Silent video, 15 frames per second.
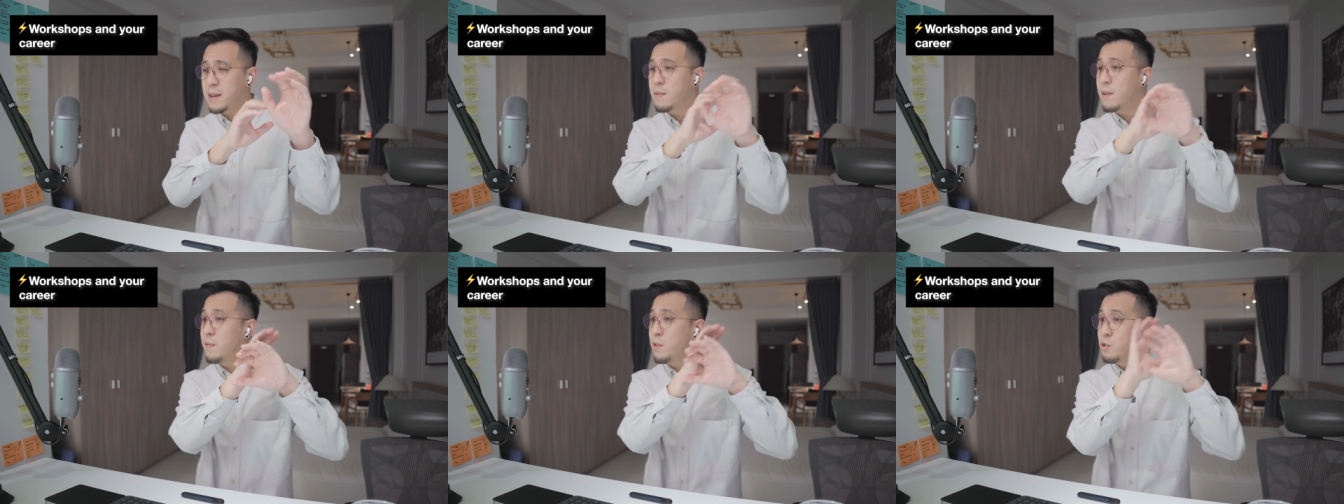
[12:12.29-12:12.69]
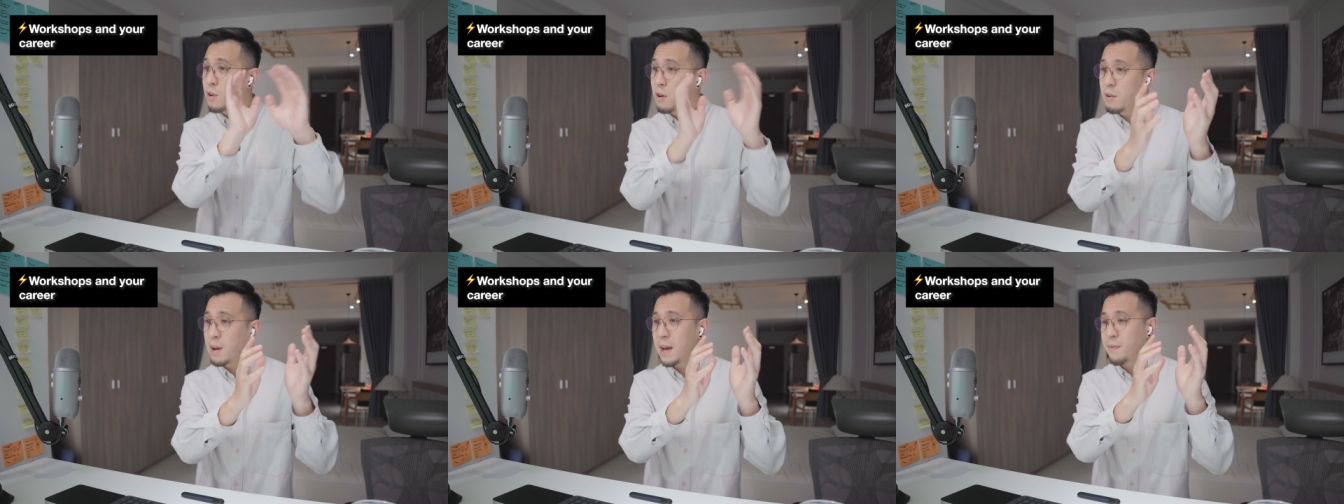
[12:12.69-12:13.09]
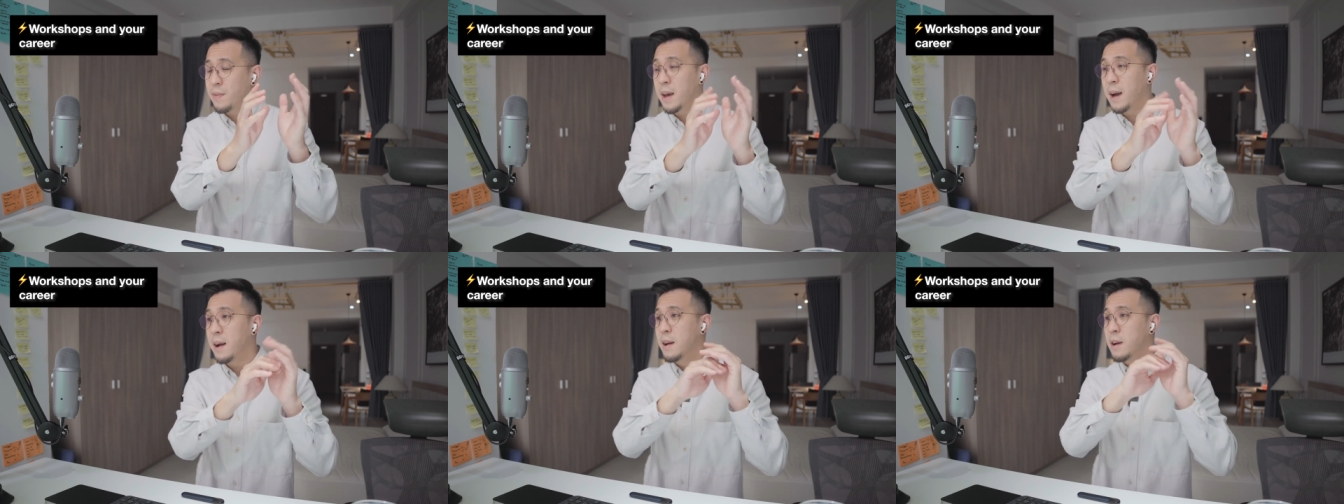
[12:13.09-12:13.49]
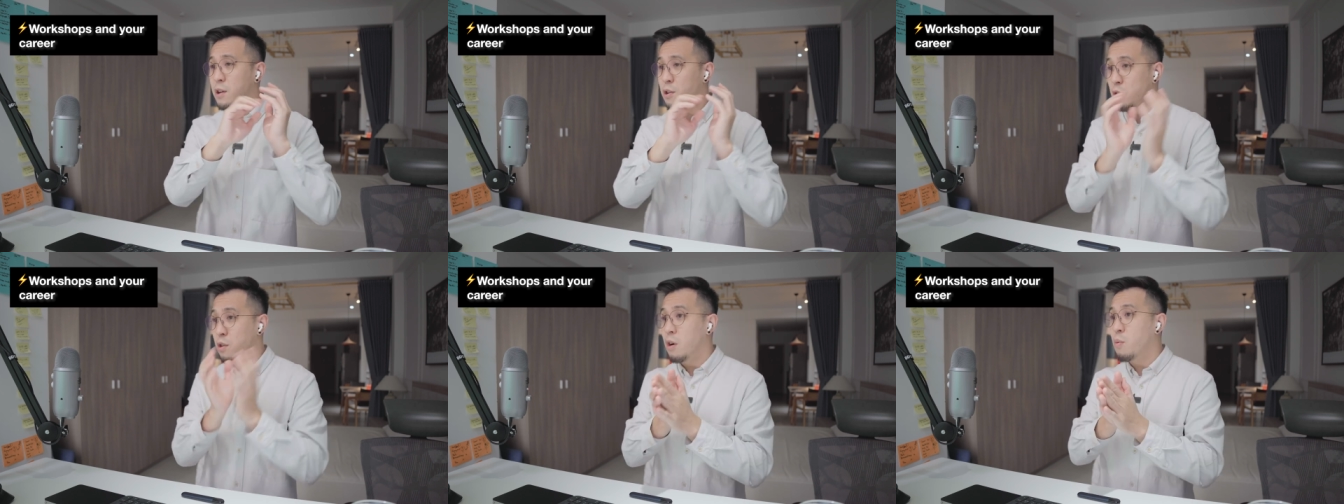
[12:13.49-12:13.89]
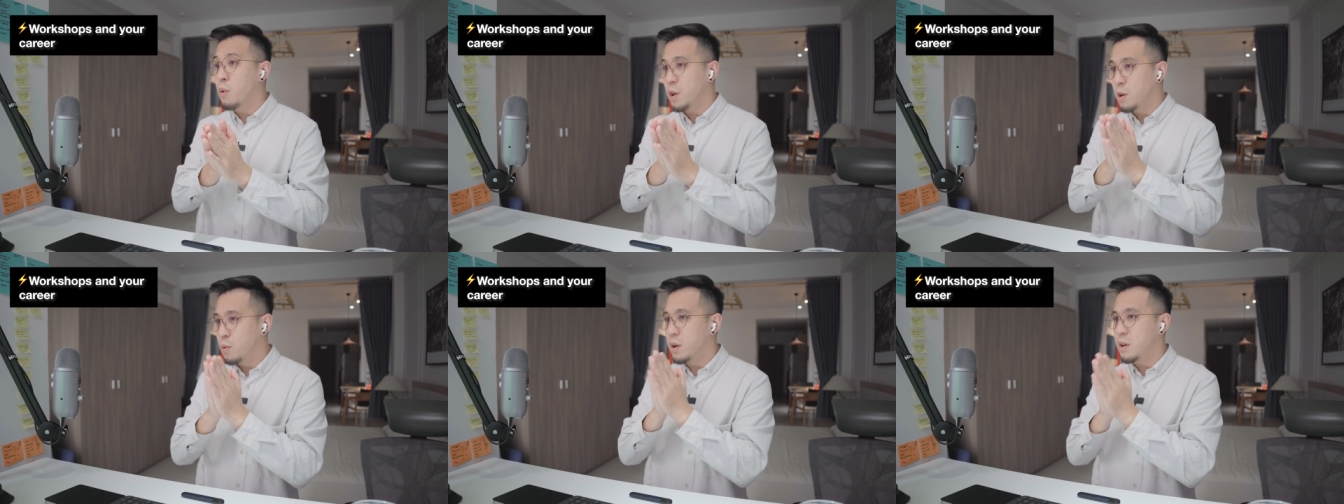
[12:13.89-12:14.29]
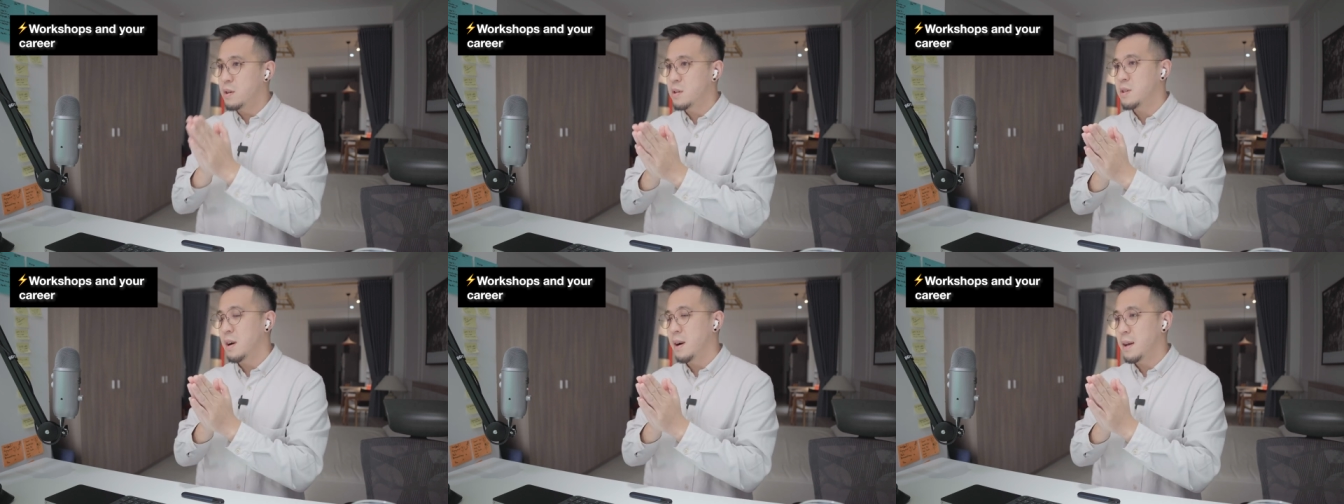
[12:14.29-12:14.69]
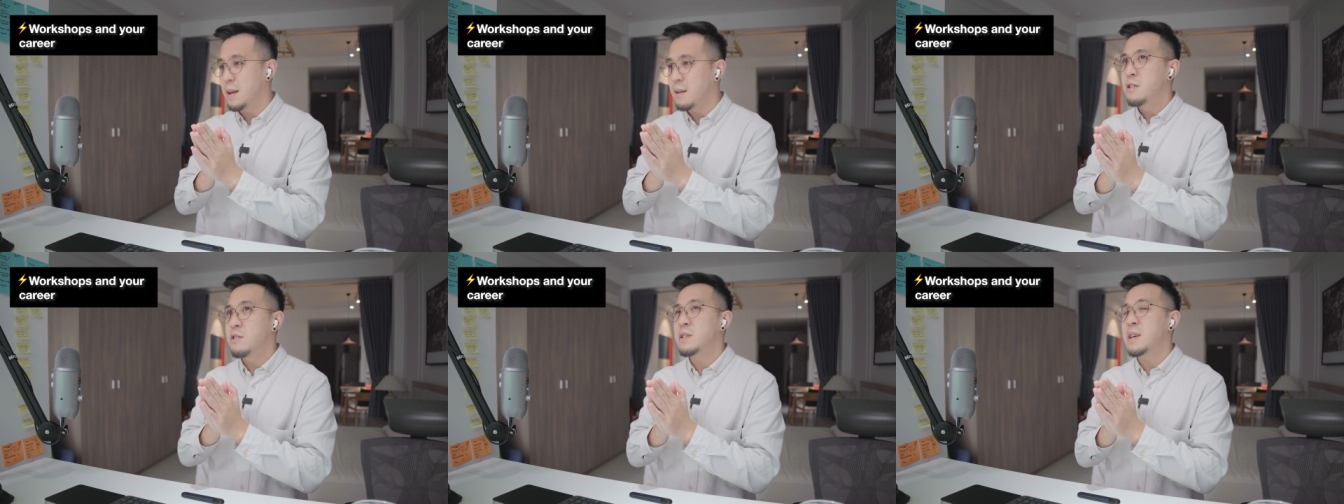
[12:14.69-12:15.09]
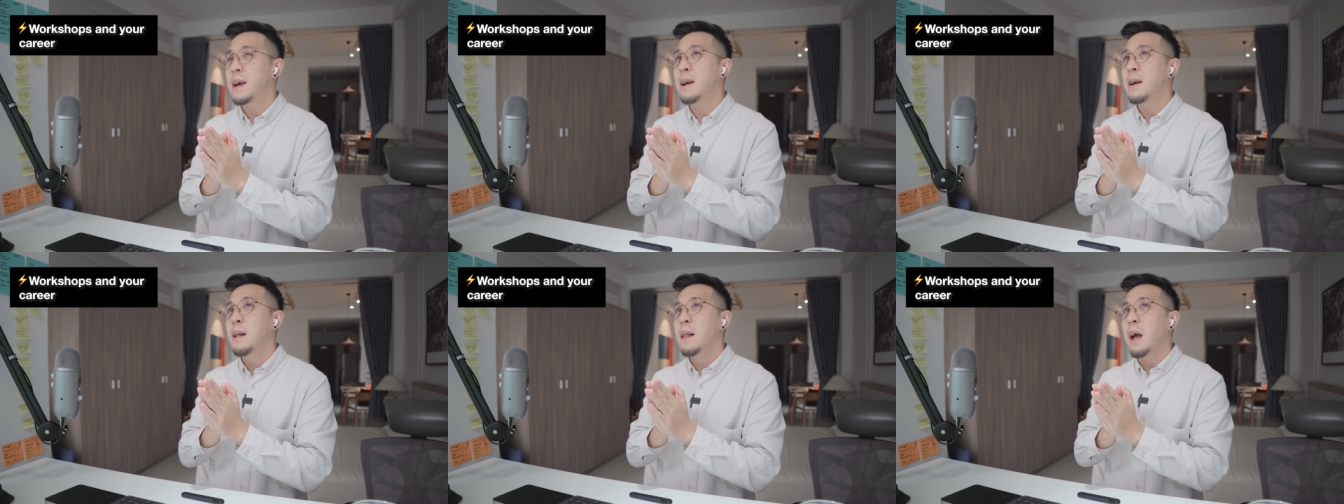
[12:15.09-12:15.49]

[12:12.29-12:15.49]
Even if you don't have that, you know what you want to design. You're saying,